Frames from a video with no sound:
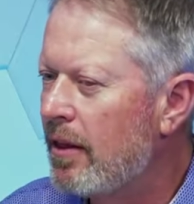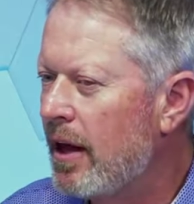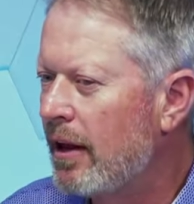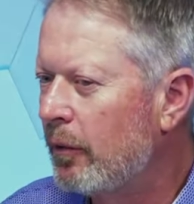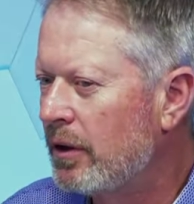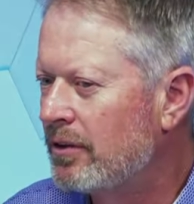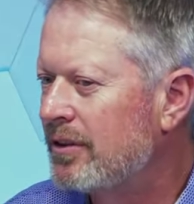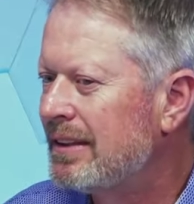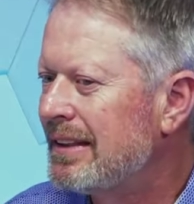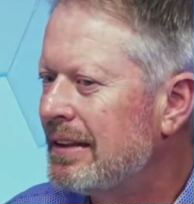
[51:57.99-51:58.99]
And then it
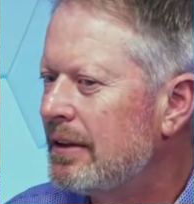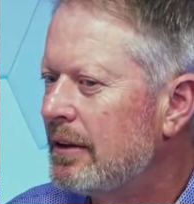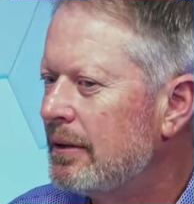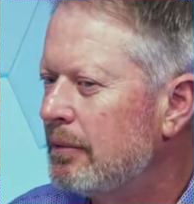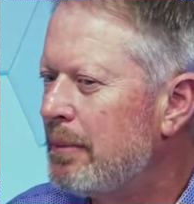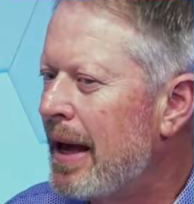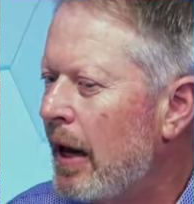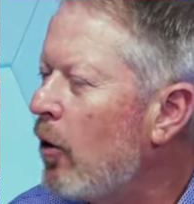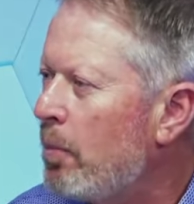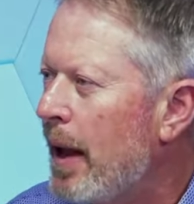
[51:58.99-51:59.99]
was, man, I
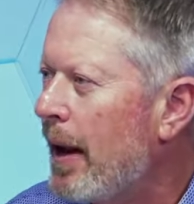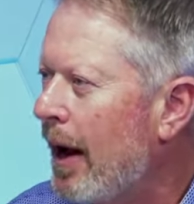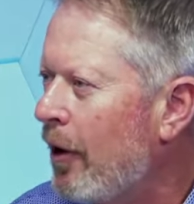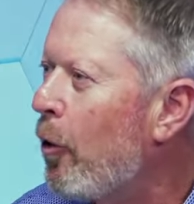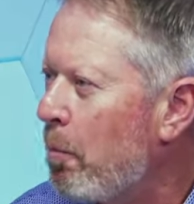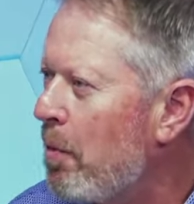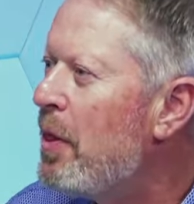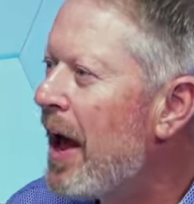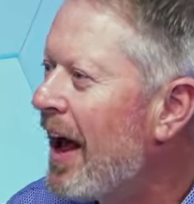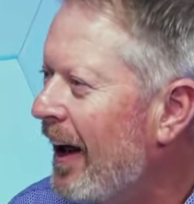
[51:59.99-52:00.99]
hope
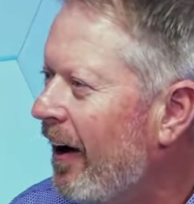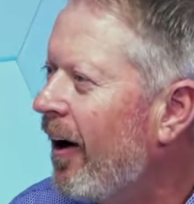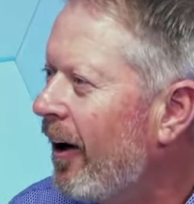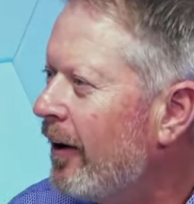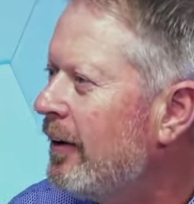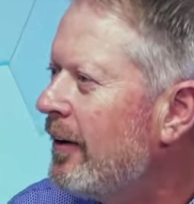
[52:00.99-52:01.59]
they are